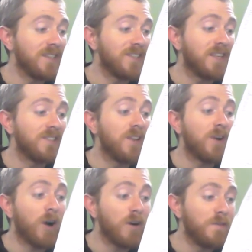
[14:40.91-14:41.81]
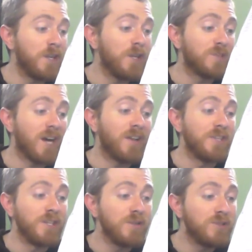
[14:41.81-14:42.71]
says, there are videos on
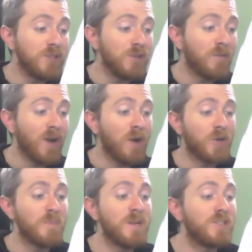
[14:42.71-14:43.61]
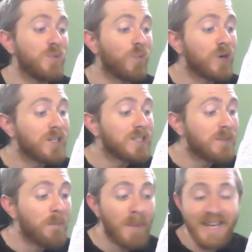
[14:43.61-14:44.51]
the YouTube of how cremation
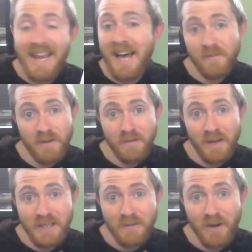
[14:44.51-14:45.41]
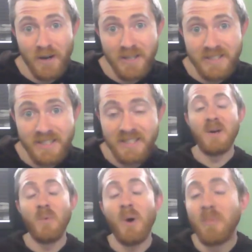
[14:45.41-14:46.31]
works, but not for the faint of heart.
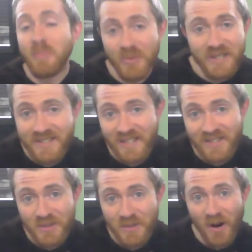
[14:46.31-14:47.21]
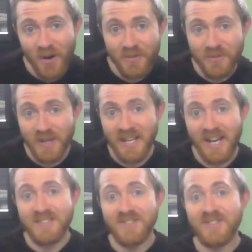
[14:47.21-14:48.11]
Well, Princess, you are right.
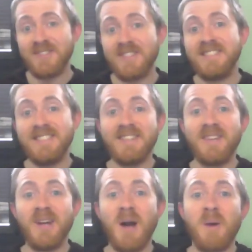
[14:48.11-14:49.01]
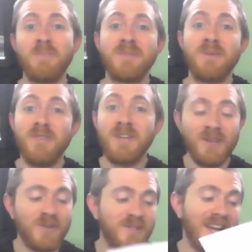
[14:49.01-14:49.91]
I certainly did look up some
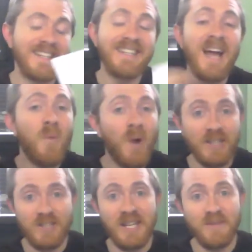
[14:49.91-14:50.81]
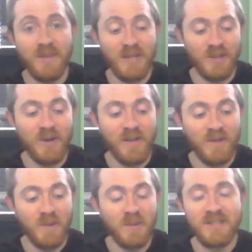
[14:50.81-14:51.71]
videos. I did not watch any of the
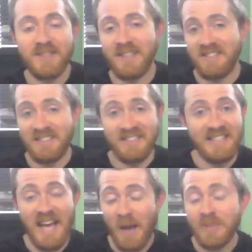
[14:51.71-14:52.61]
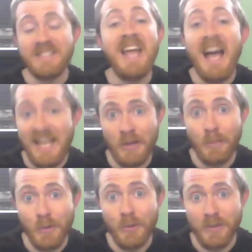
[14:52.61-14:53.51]
graphic ones. I just didn't. I was not in
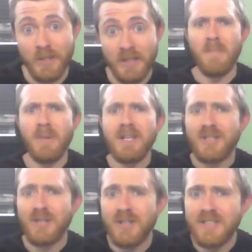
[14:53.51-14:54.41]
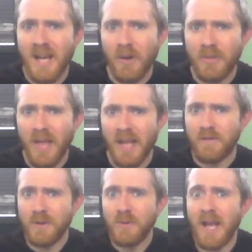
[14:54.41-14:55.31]
the mood. But it turns out that
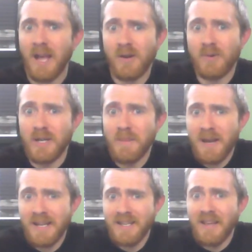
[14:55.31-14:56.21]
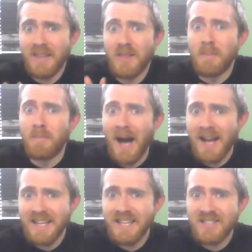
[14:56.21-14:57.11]
if you get cremated, like the
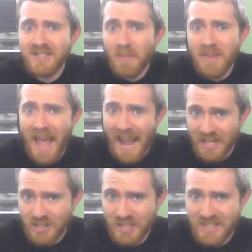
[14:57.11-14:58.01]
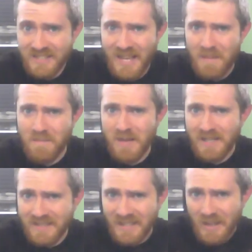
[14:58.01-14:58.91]
body, some of the ashes get
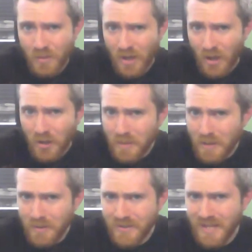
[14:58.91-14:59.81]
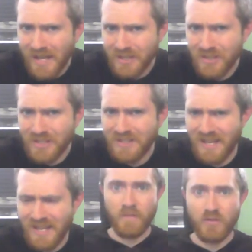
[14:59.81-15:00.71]
mixed in with other people's ashes.
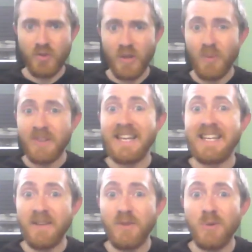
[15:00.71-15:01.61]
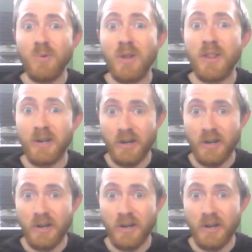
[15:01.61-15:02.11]
So like when they give you the